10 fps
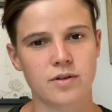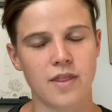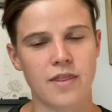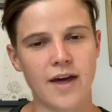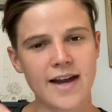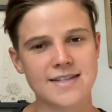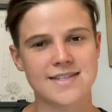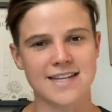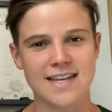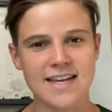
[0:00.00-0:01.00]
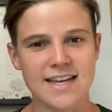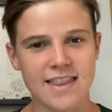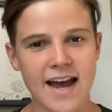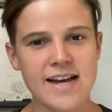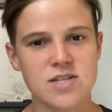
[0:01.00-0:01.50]
That's the key.
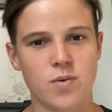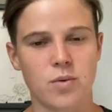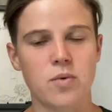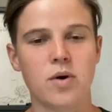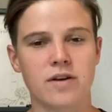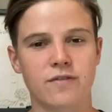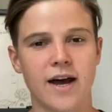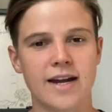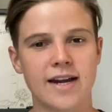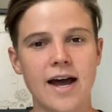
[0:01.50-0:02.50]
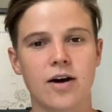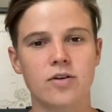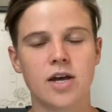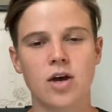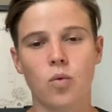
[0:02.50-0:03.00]
That's what we want to find out.
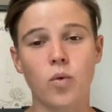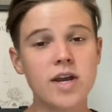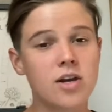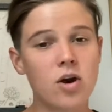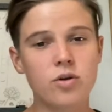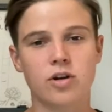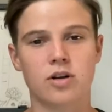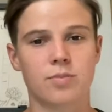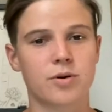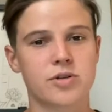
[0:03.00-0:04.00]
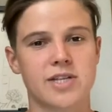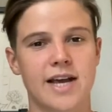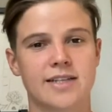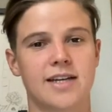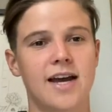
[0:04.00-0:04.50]
We know you're going to produce
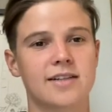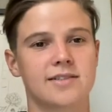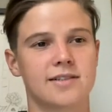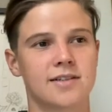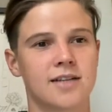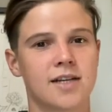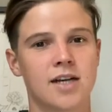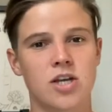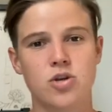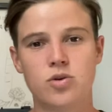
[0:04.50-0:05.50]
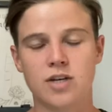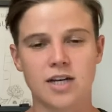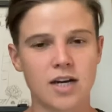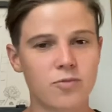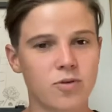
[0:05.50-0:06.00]
lactic acid. You could
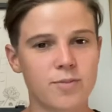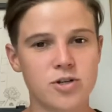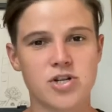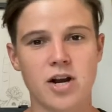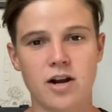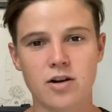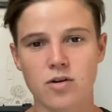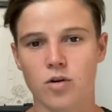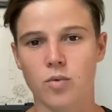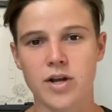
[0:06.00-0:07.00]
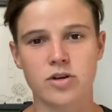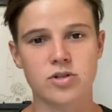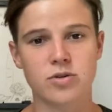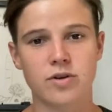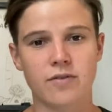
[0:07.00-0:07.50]
get up from your chair or what you're
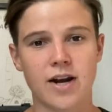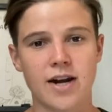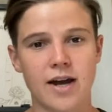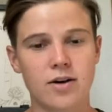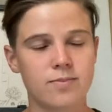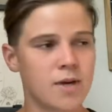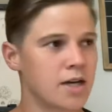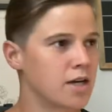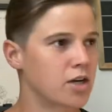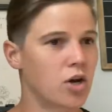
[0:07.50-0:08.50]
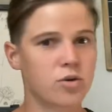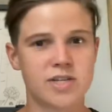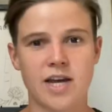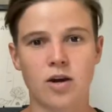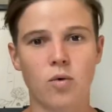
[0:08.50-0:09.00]
doing right now, go
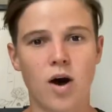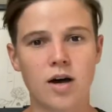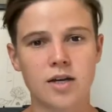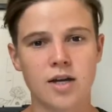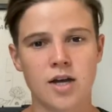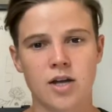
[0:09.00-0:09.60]
take a walk.